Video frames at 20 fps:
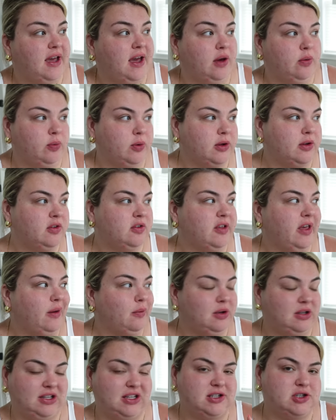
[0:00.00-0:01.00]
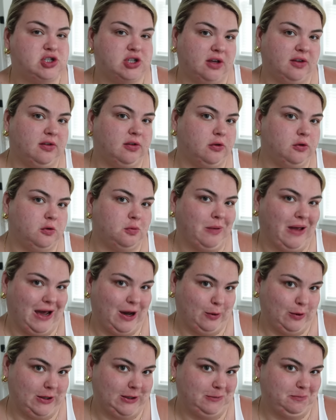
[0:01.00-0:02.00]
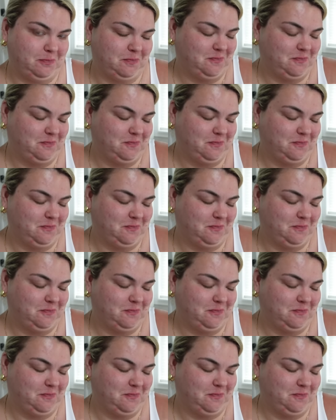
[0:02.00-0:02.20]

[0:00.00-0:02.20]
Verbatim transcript: I will say we did just lose power.